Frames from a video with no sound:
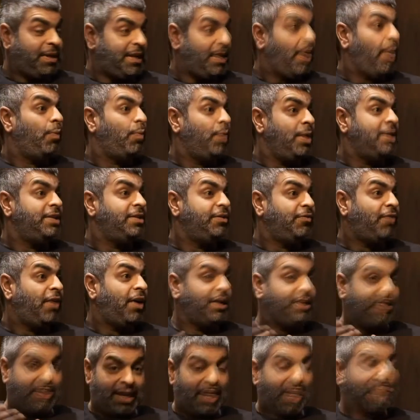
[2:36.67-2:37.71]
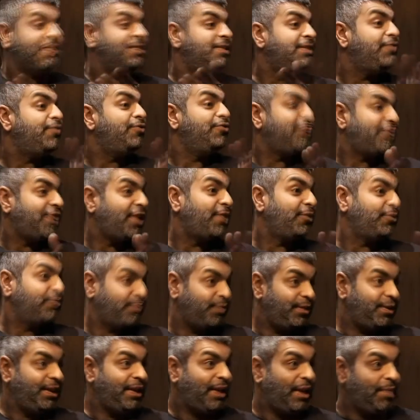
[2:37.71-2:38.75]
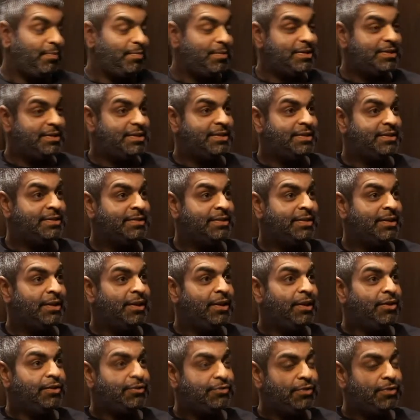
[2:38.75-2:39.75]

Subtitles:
but yet we define it as different channels within that business.